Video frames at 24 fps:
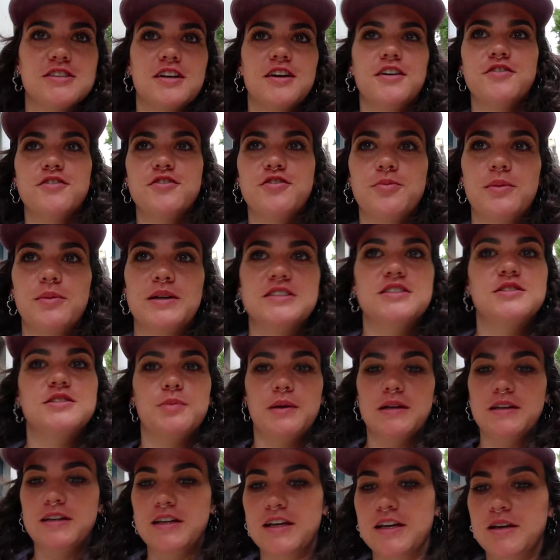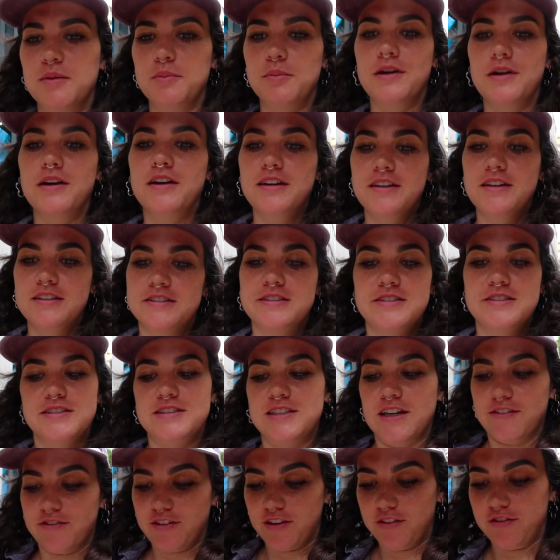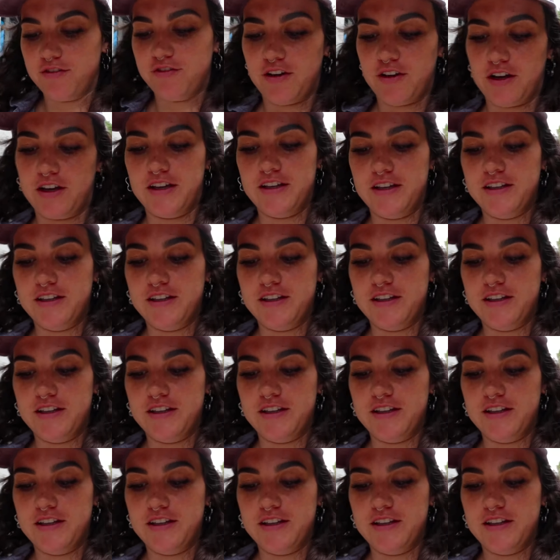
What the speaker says: of my spending, but it is definitely fucking